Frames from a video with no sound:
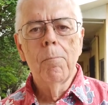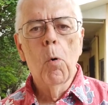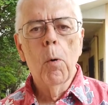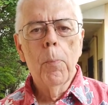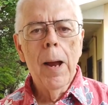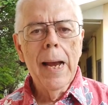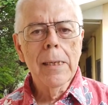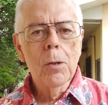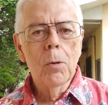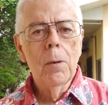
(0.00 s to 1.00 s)
more
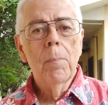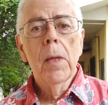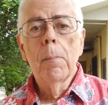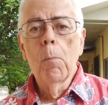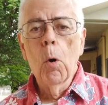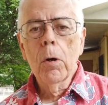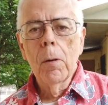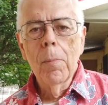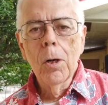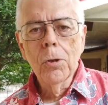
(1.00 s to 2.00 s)
practical, more
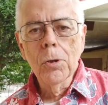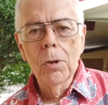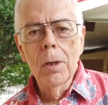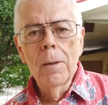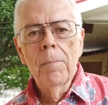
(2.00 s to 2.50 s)
commercial,